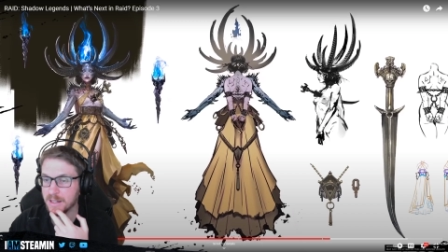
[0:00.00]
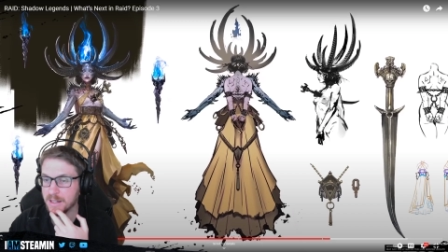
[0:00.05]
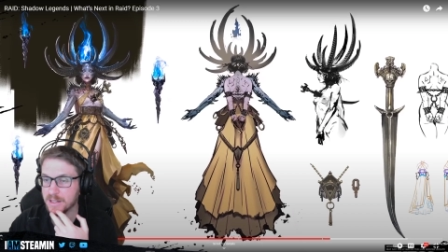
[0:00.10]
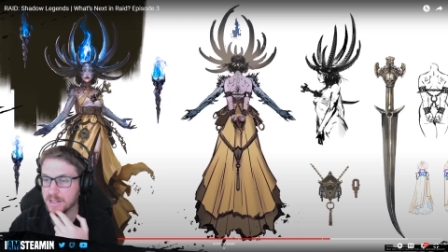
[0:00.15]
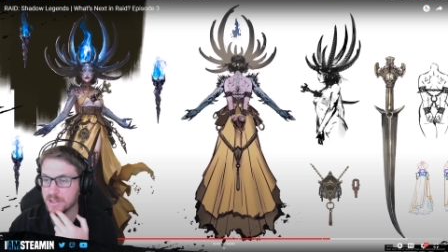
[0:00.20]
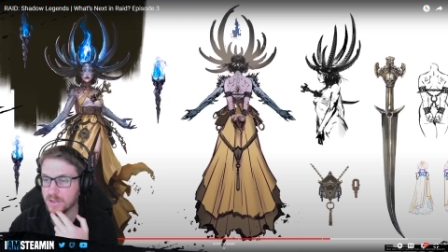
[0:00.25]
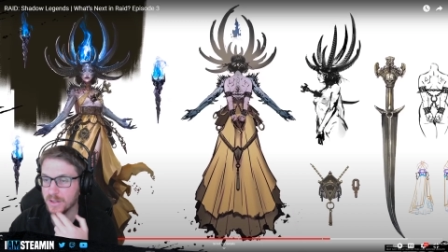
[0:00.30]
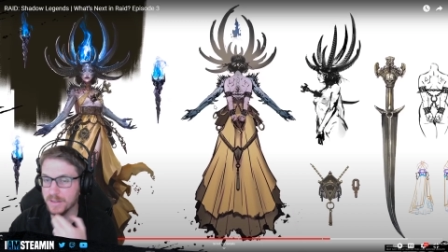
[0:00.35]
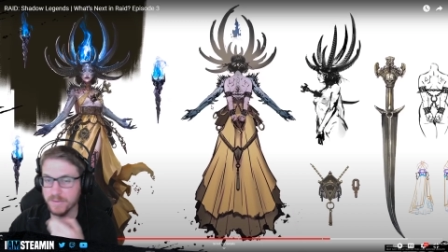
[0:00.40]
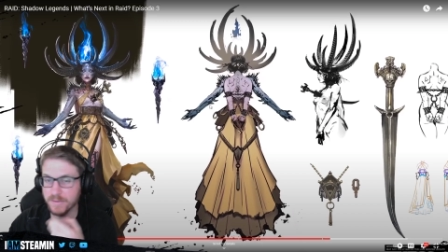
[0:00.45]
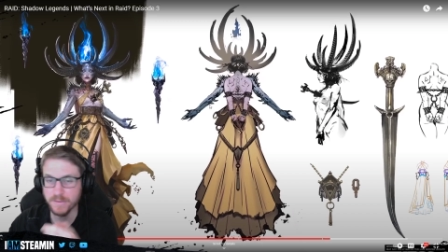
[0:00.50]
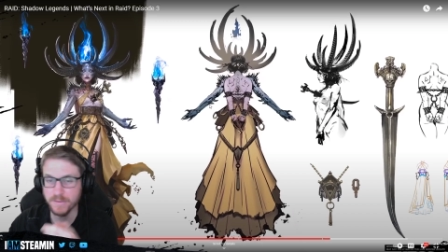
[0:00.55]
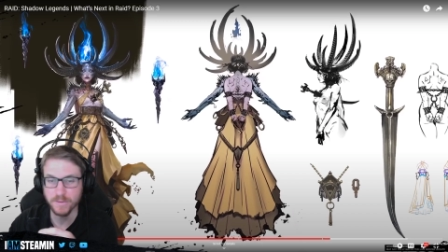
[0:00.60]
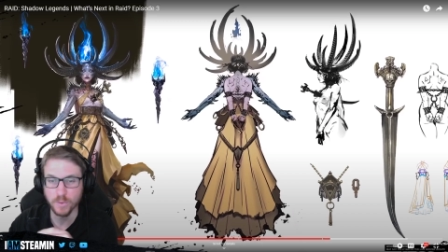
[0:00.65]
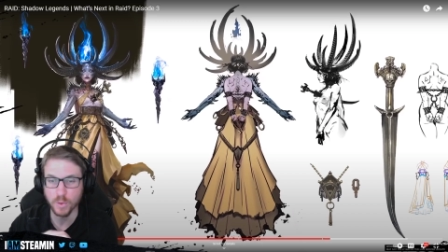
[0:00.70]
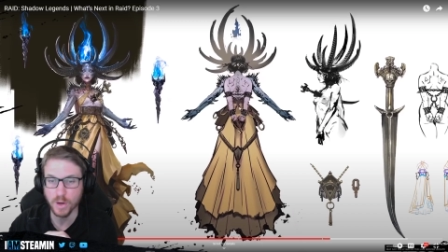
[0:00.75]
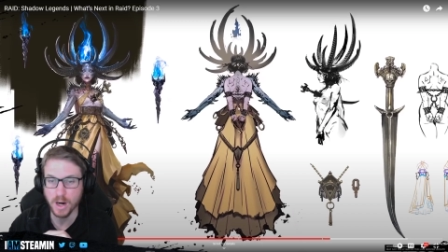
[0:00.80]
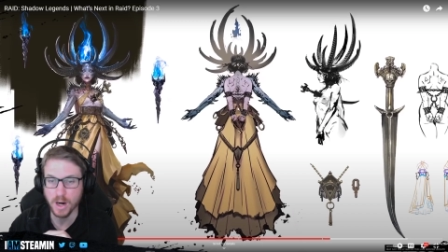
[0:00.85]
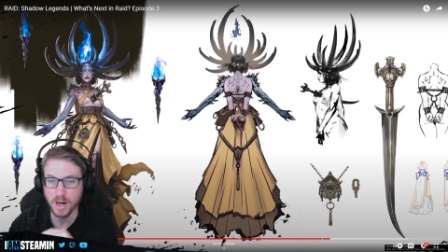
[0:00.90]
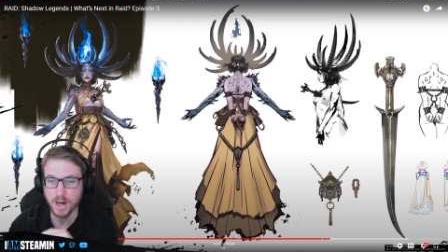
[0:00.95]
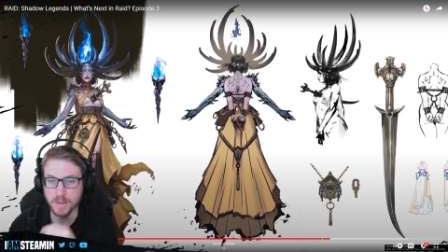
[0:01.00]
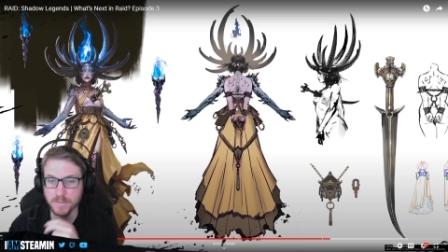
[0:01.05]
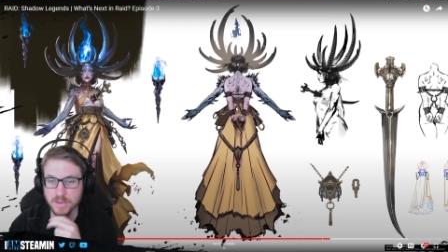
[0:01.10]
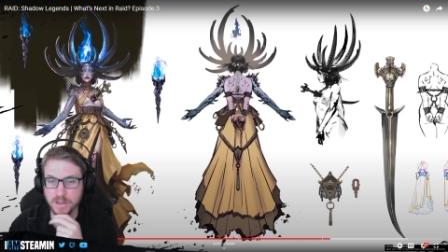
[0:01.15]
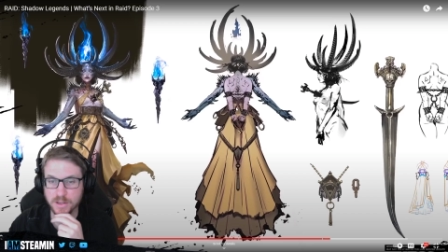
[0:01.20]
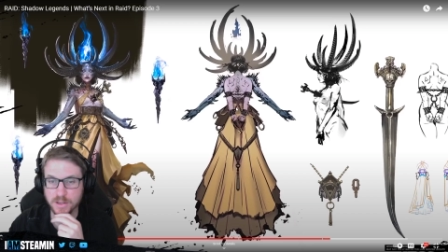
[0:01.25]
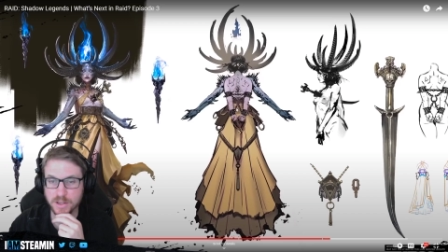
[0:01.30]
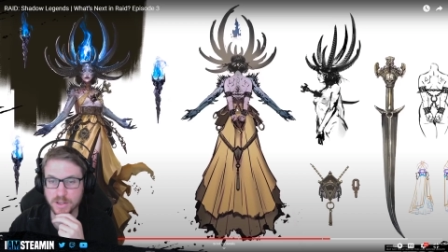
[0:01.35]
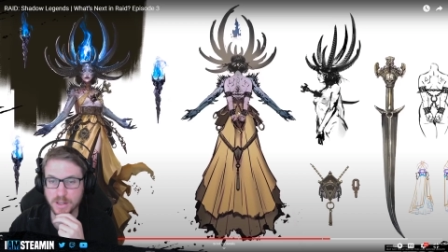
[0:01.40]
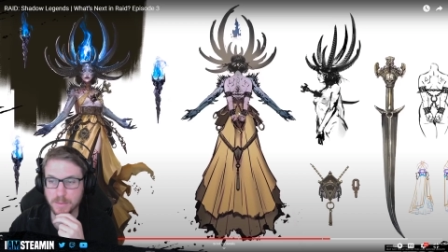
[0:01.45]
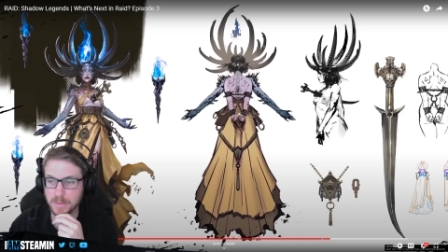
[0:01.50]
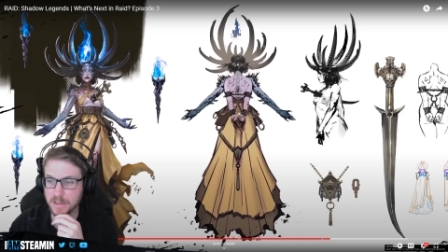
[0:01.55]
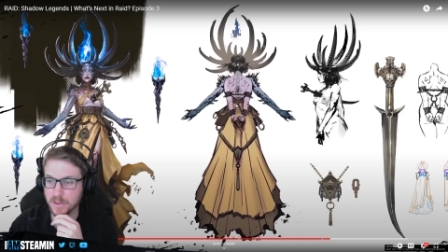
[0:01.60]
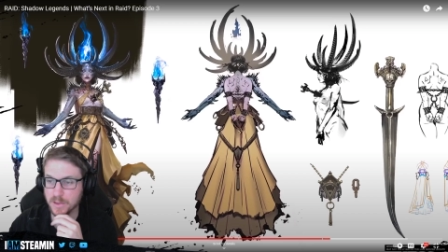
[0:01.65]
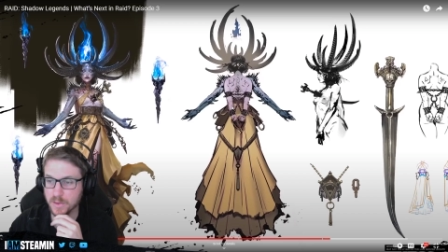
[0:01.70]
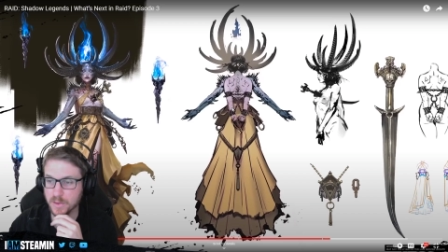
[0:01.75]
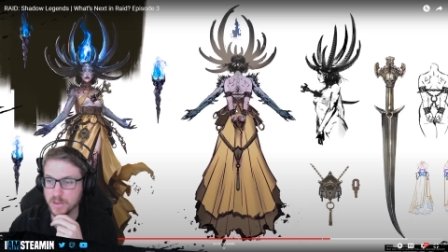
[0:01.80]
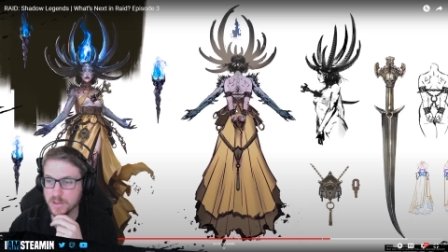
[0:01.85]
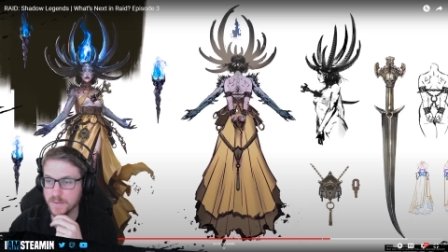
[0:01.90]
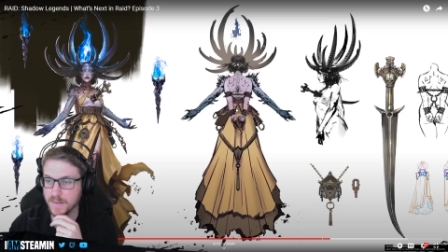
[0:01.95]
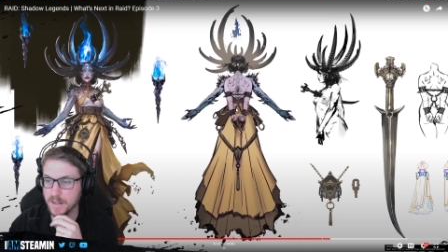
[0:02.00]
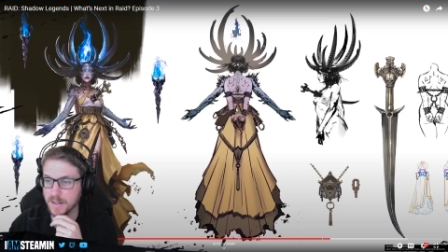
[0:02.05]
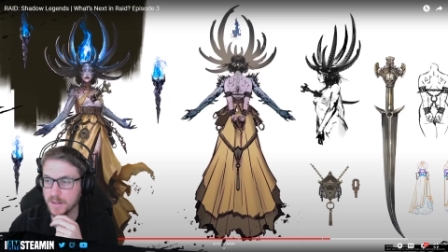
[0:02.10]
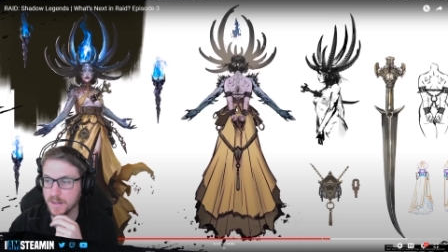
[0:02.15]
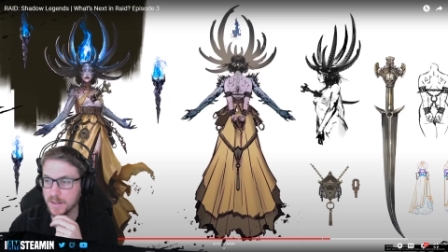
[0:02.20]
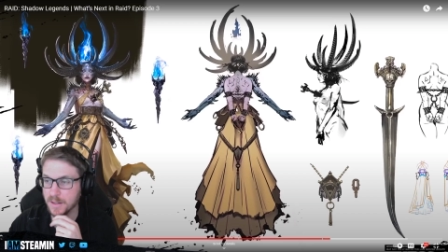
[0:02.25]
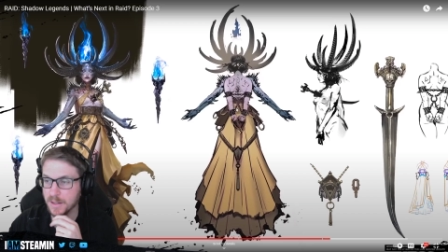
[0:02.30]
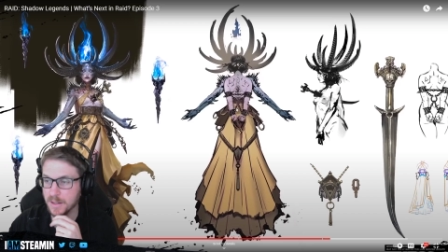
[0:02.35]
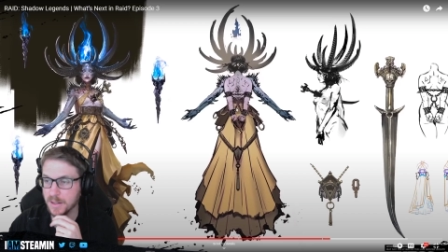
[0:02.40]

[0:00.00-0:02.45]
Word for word: It's got like four arms and shit by the looks of it.